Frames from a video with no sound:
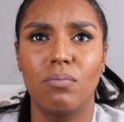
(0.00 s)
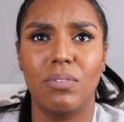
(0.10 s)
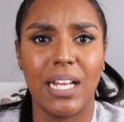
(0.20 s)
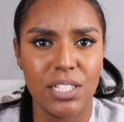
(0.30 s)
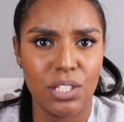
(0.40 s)

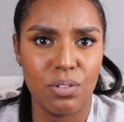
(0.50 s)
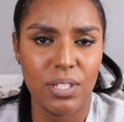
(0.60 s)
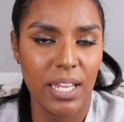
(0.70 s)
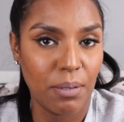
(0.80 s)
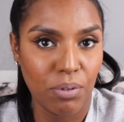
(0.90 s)
like to use
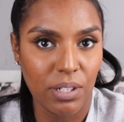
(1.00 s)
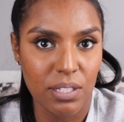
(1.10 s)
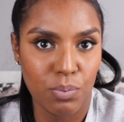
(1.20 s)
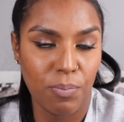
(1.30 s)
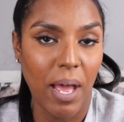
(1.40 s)
any
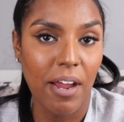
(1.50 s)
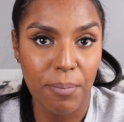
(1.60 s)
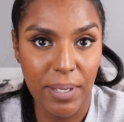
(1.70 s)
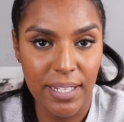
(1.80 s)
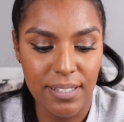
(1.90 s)
products with
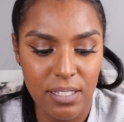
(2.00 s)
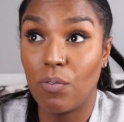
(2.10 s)
parabens.